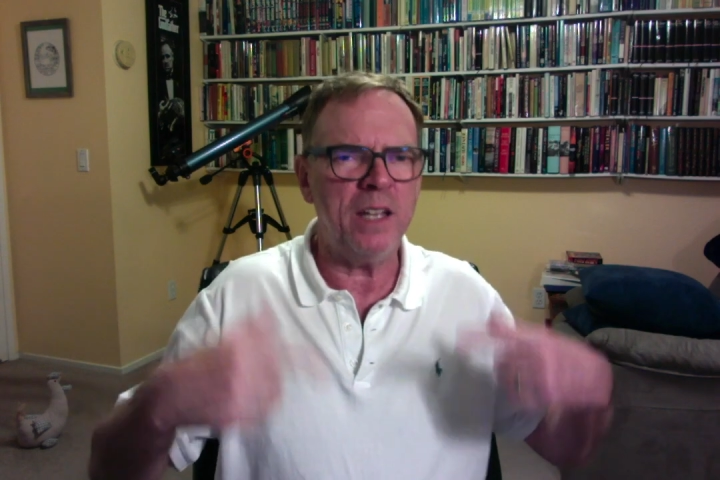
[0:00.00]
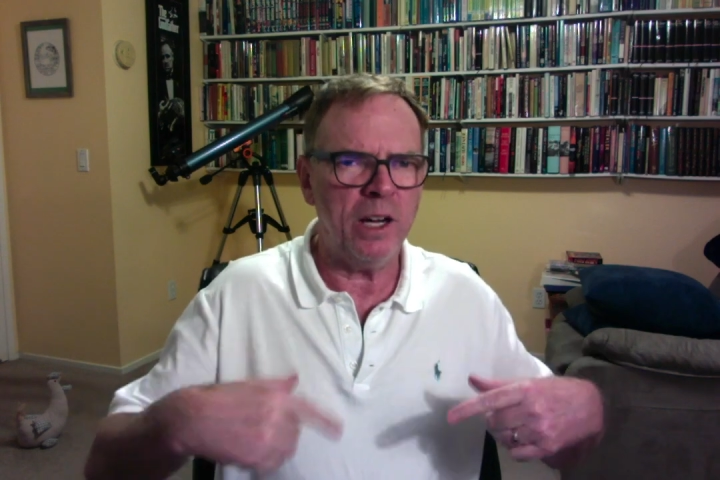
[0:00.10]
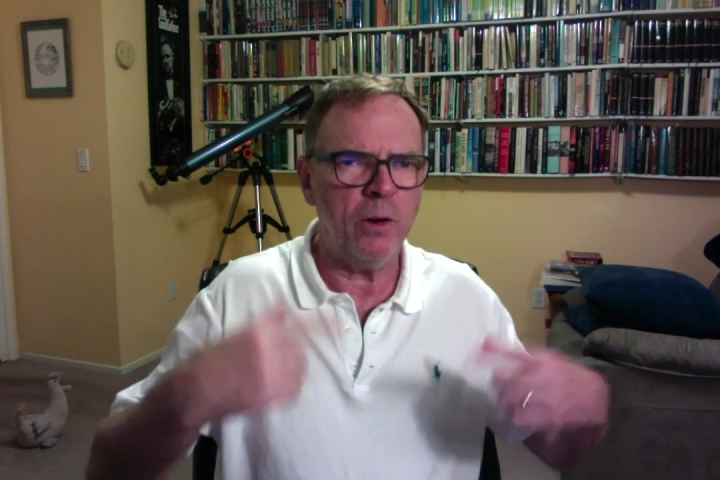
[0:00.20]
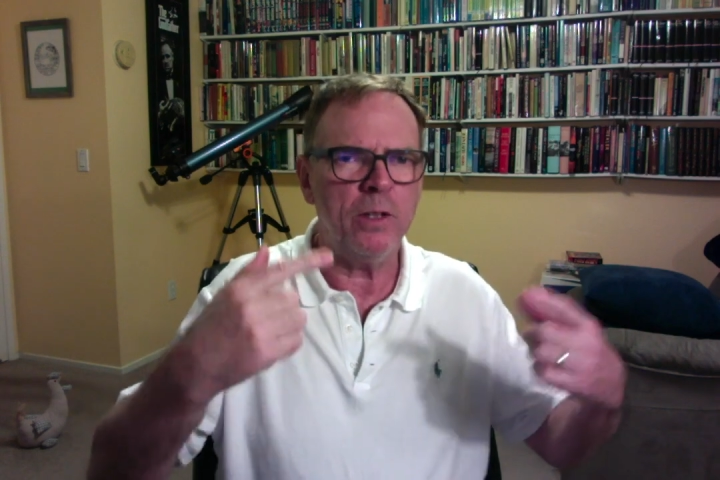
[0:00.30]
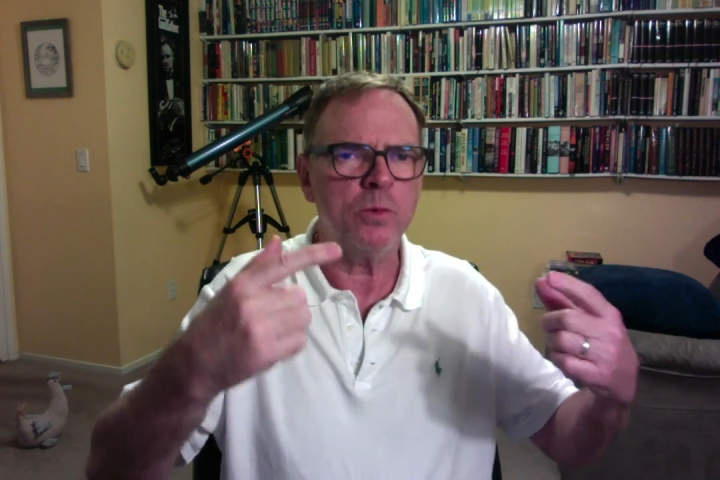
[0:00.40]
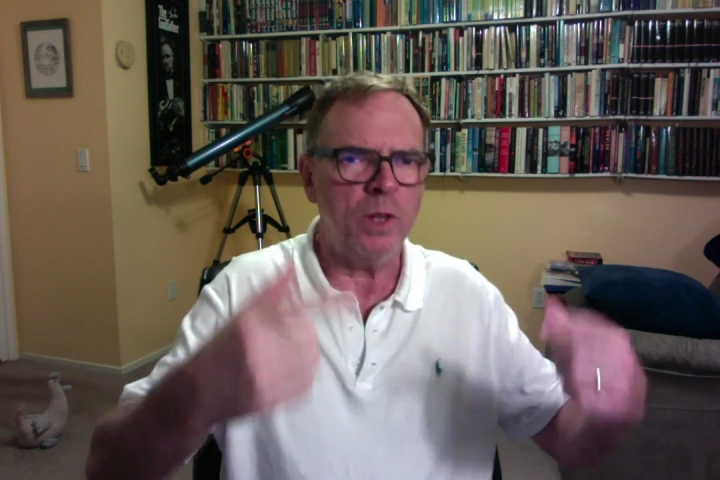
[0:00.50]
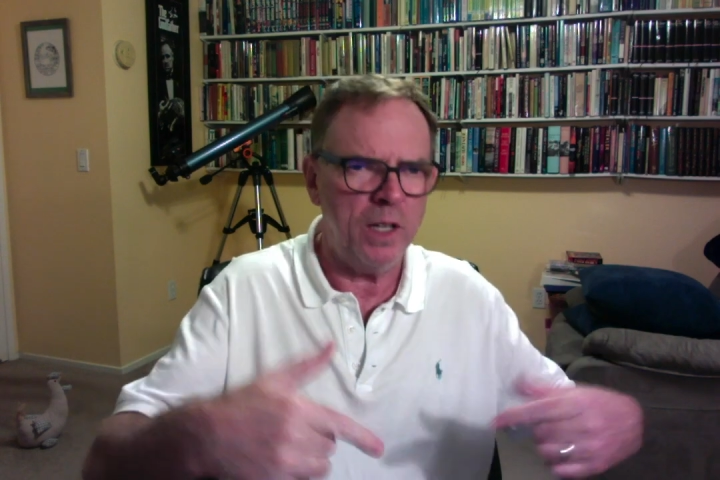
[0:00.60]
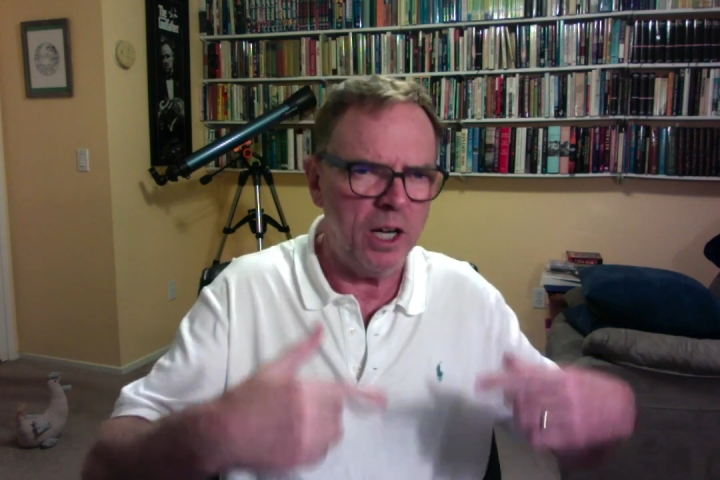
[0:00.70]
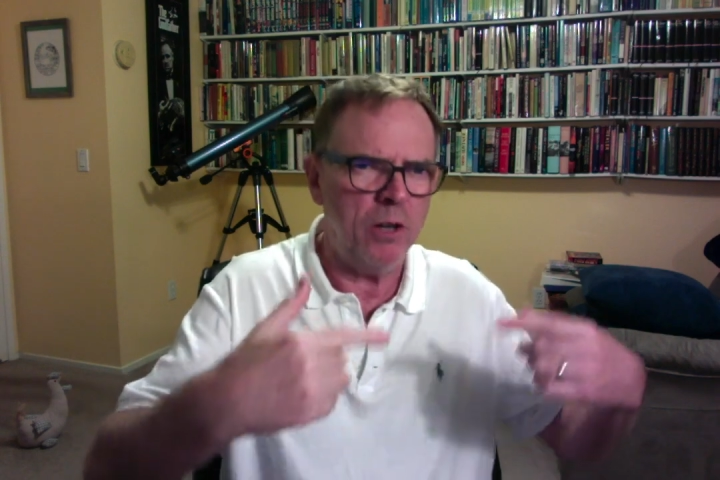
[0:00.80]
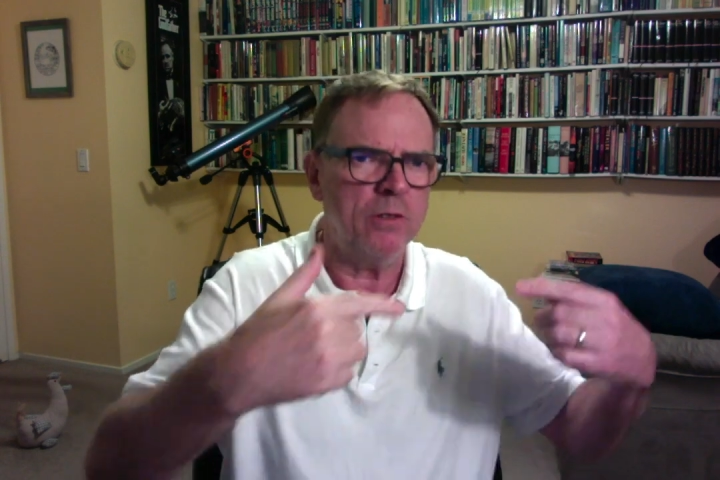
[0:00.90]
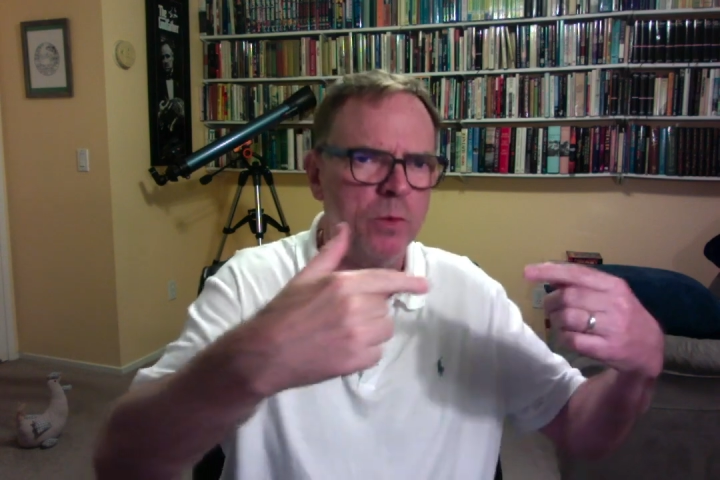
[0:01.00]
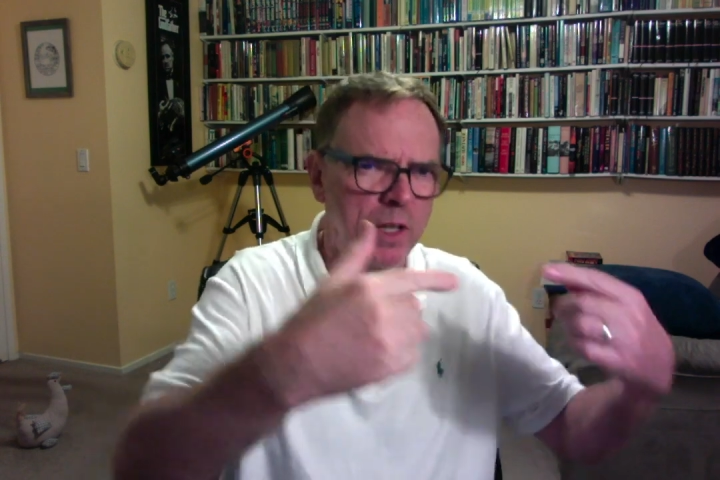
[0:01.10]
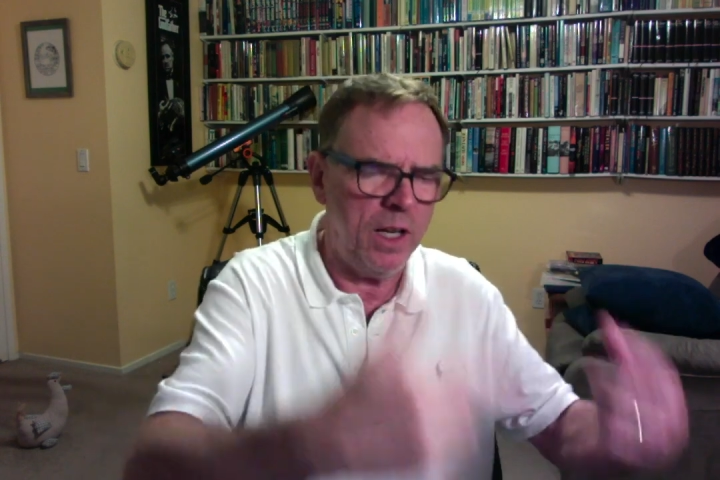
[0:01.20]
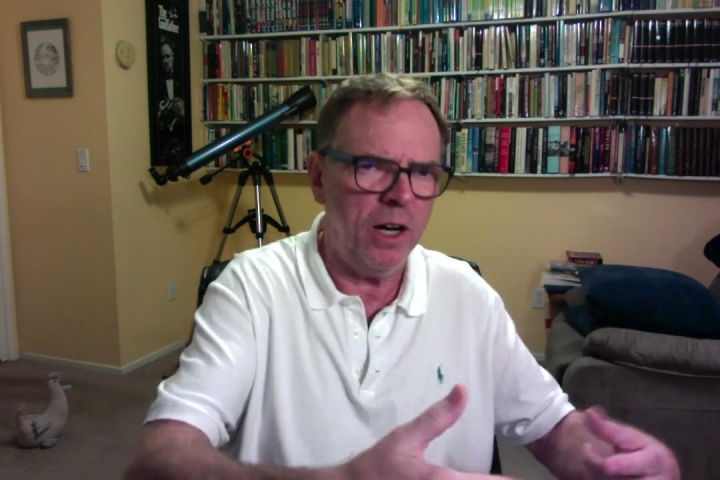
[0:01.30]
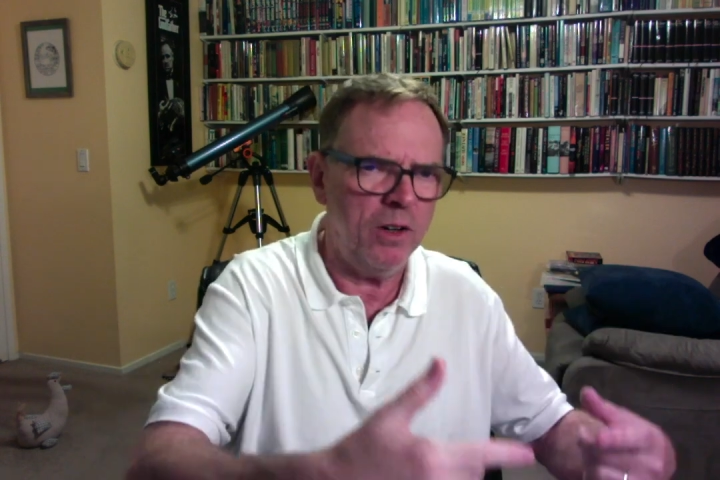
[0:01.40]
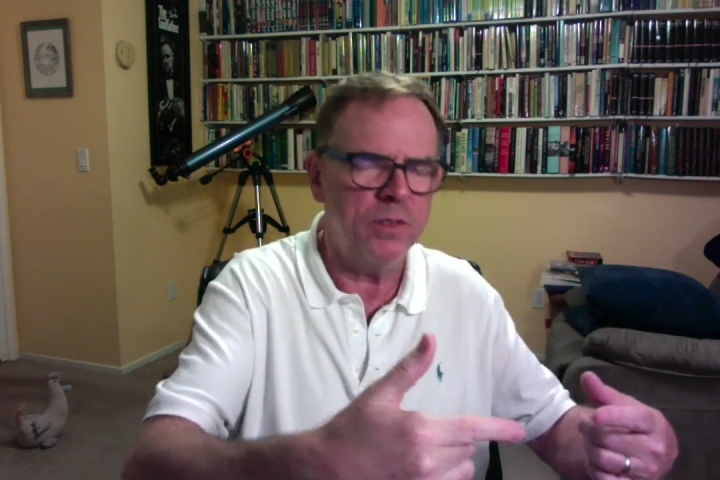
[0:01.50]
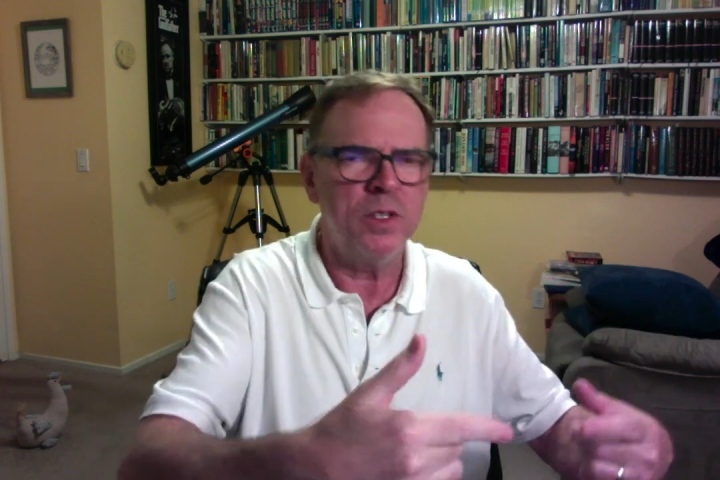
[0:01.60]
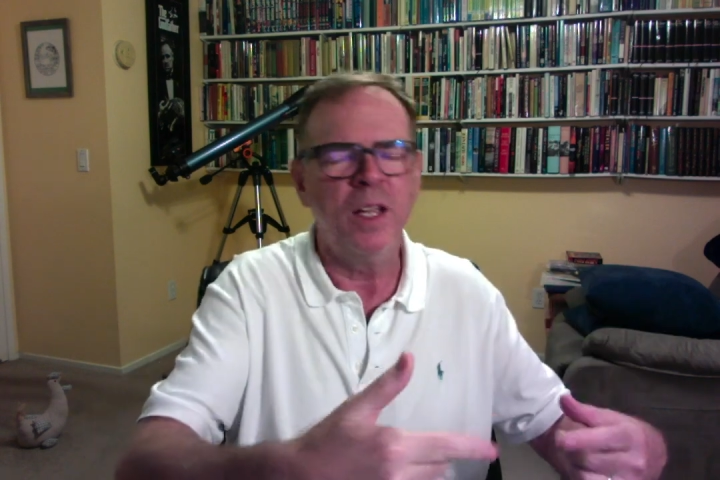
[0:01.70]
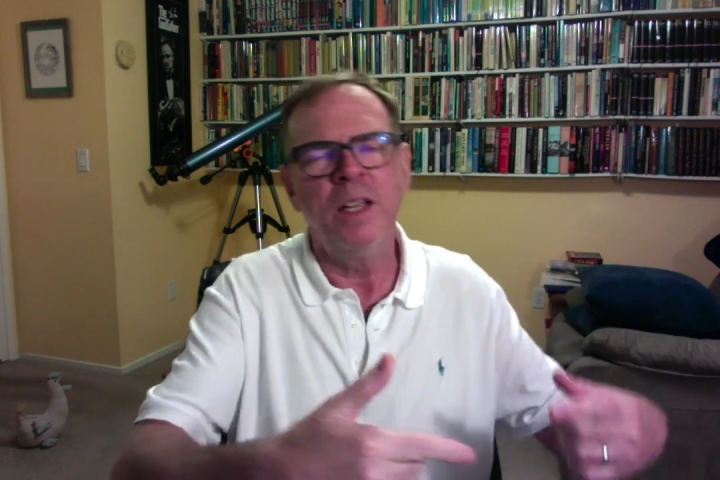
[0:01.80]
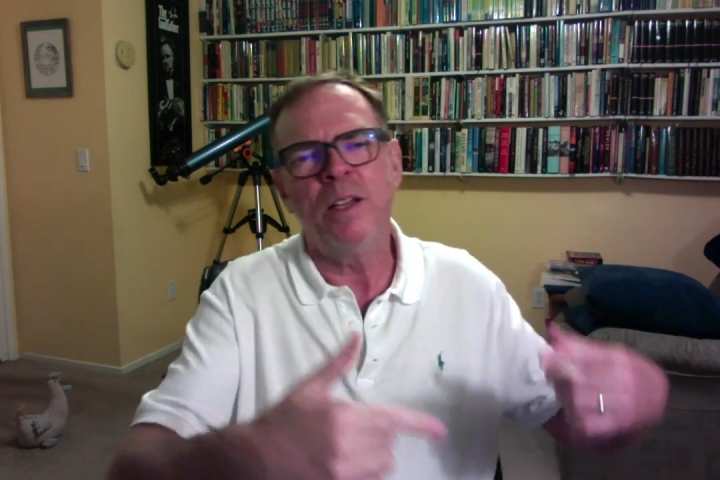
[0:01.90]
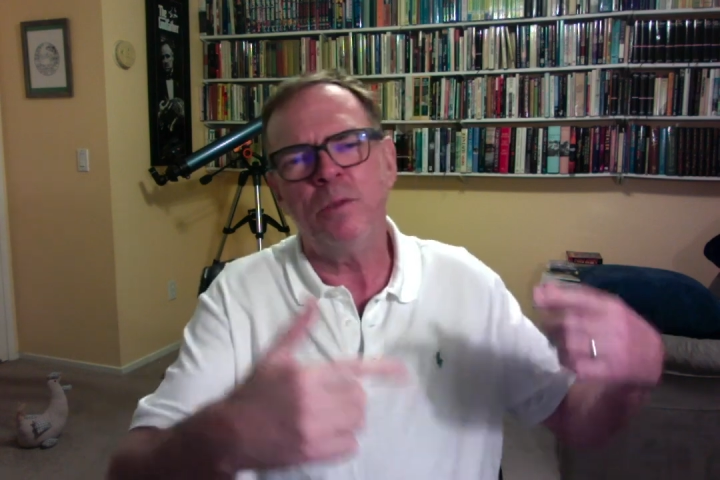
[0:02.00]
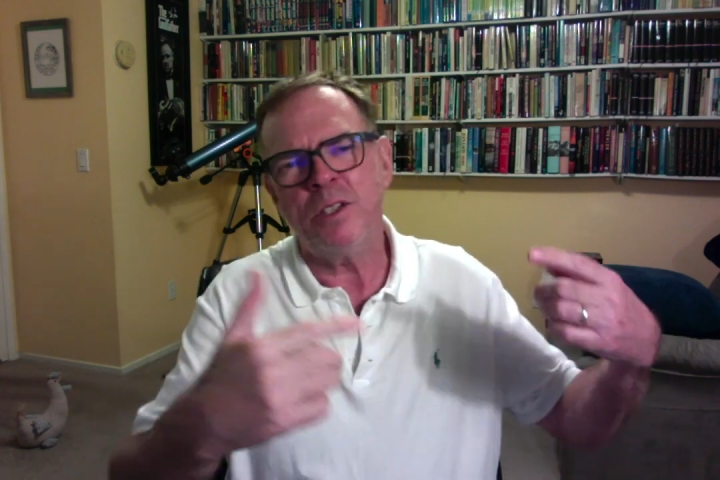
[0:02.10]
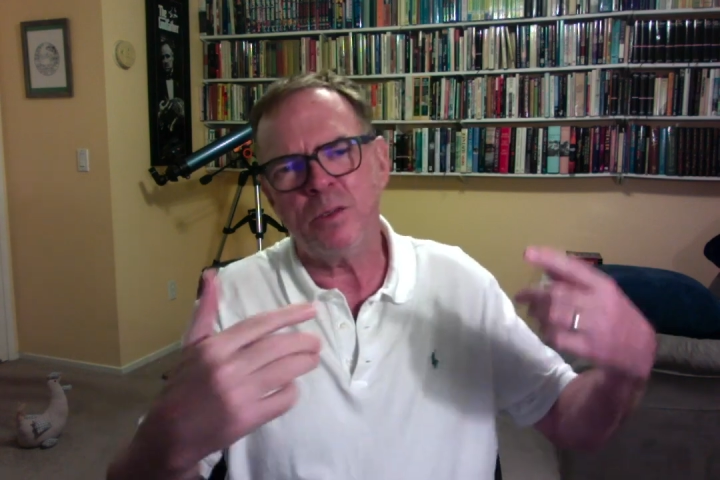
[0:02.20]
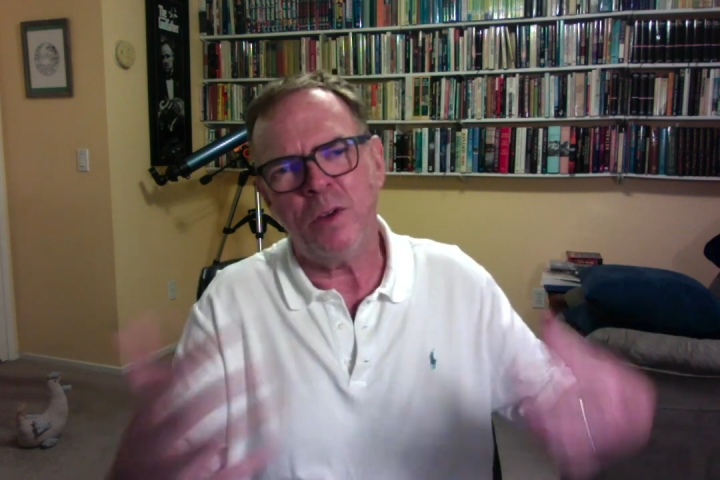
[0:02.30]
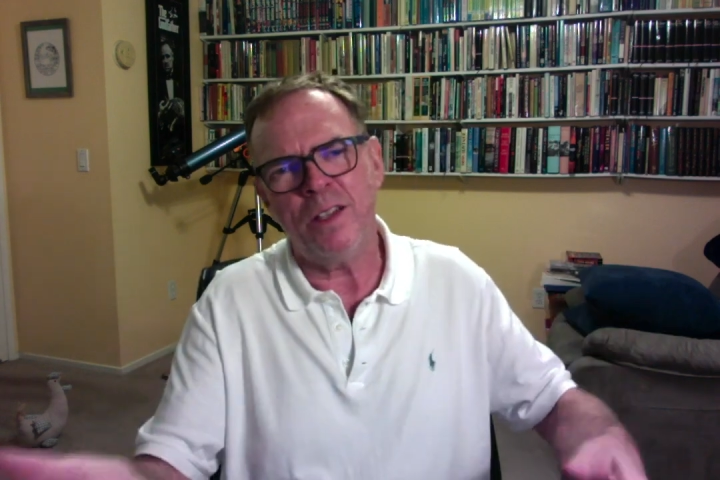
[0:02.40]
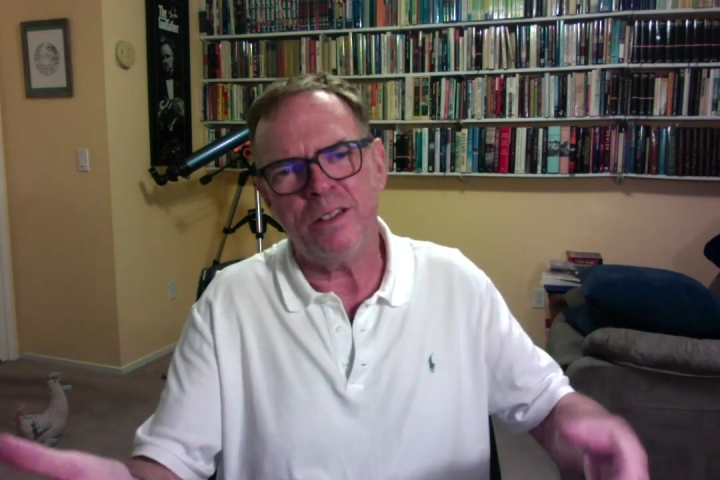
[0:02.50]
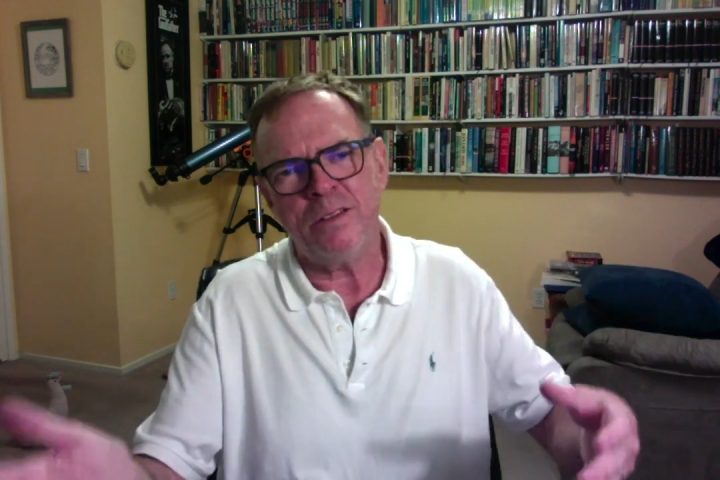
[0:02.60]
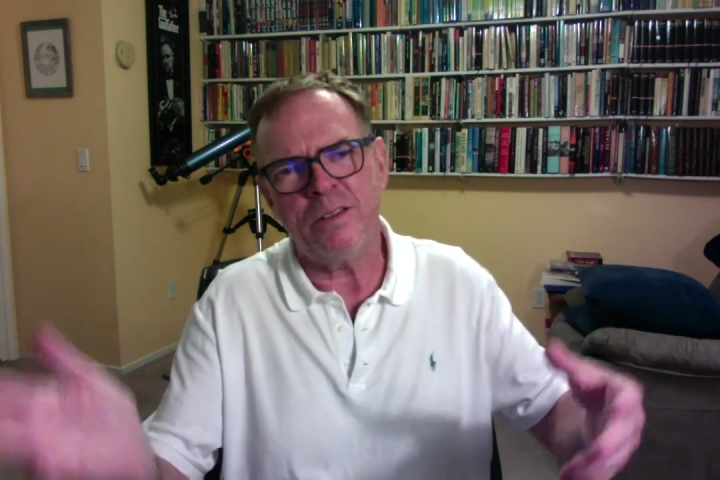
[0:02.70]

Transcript: narratives within narratives within narratives, which is why the